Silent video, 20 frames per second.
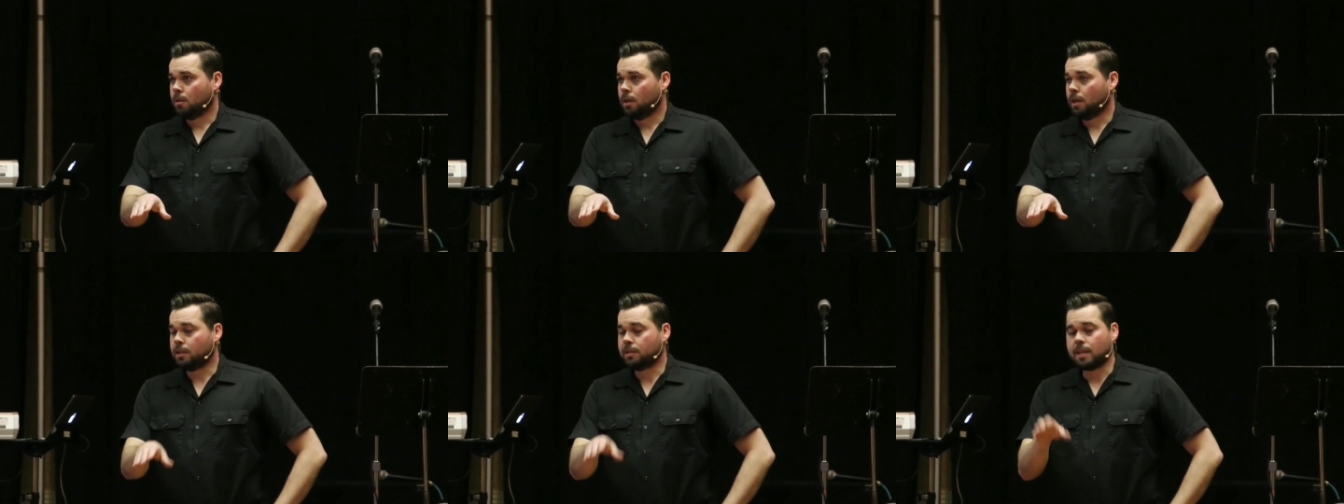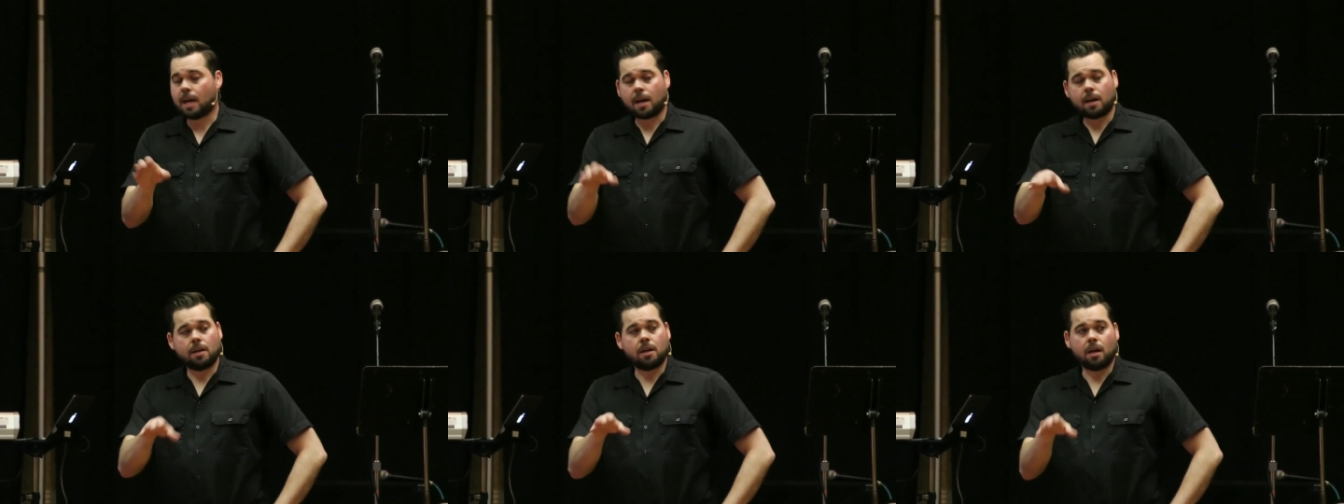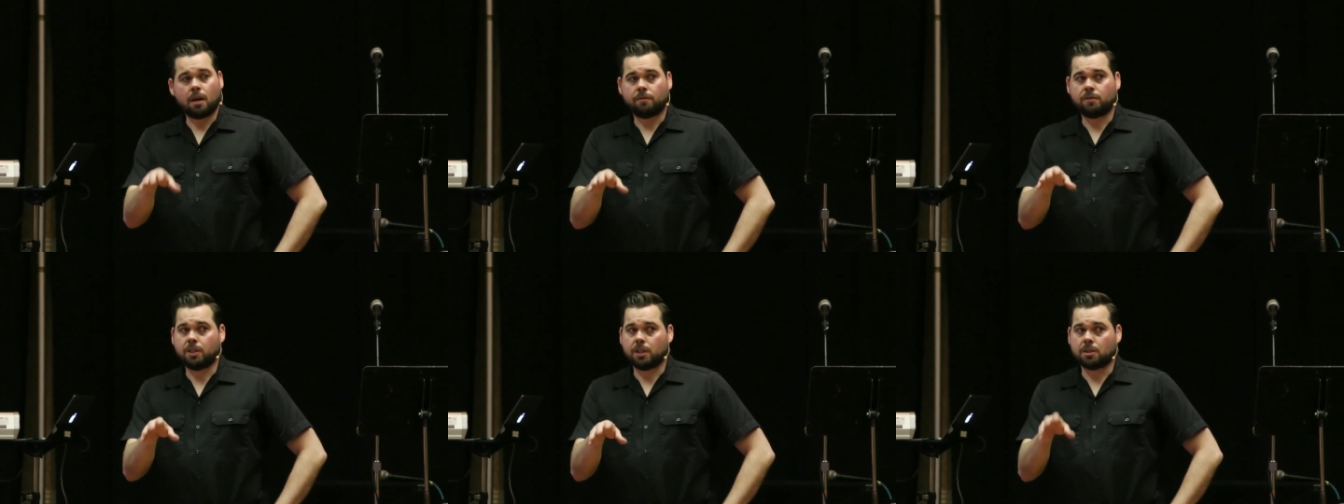It's not
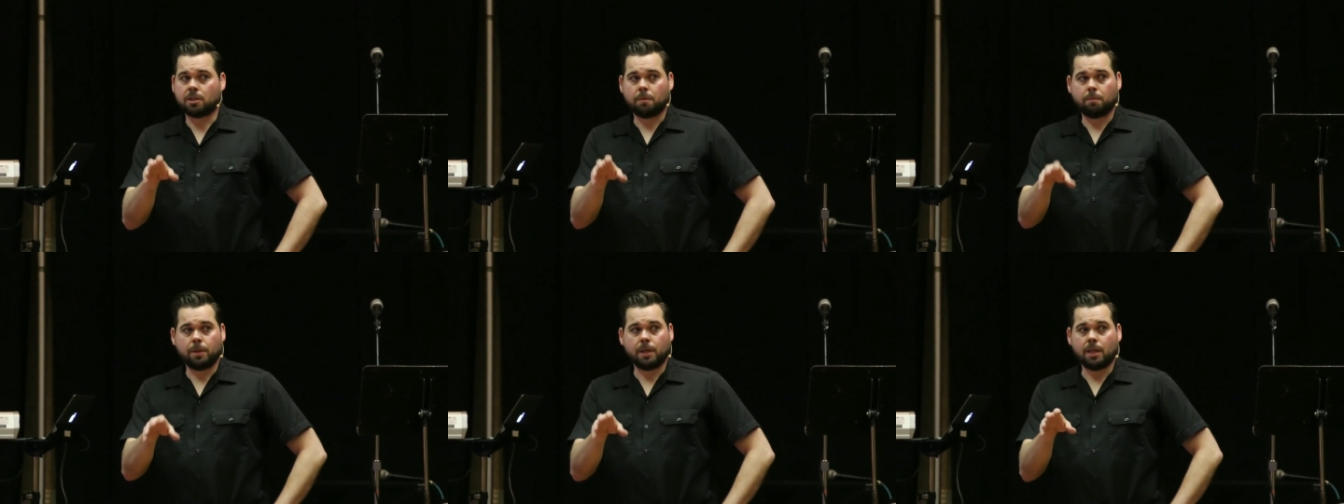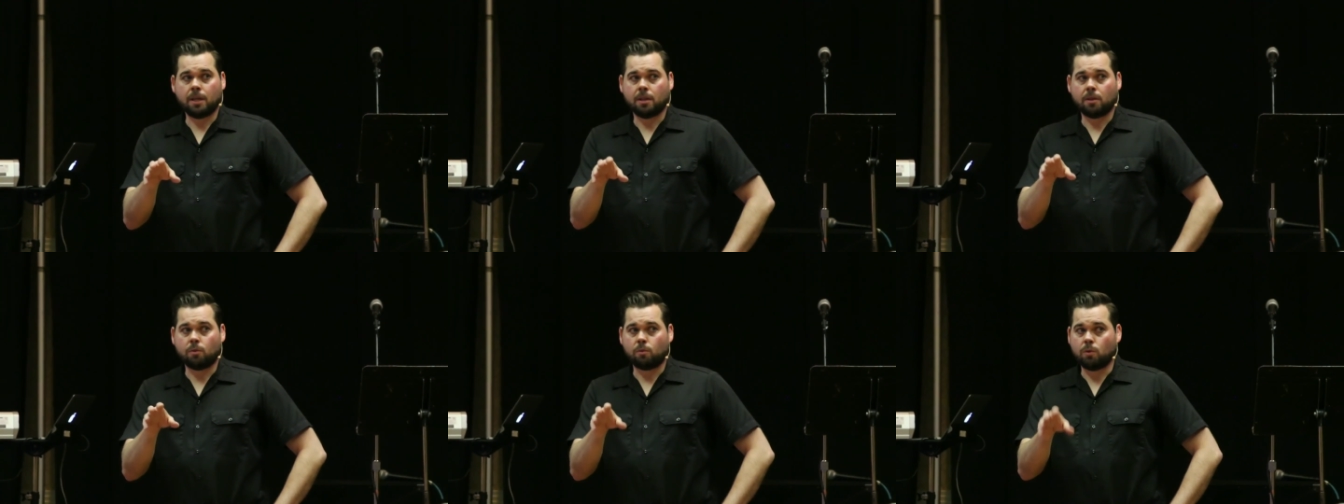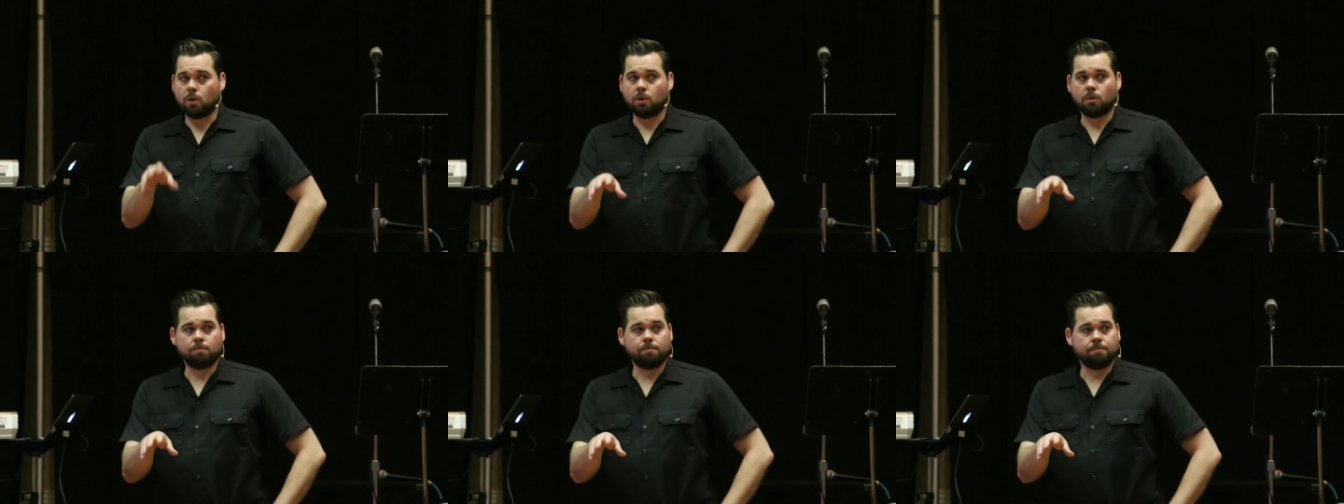enough just to be in the
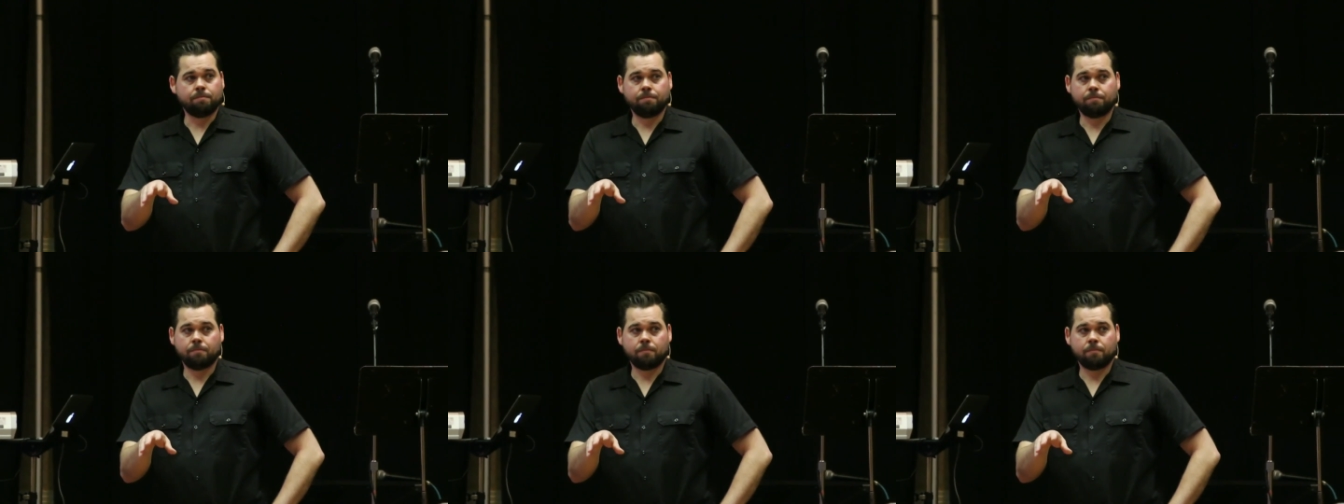room.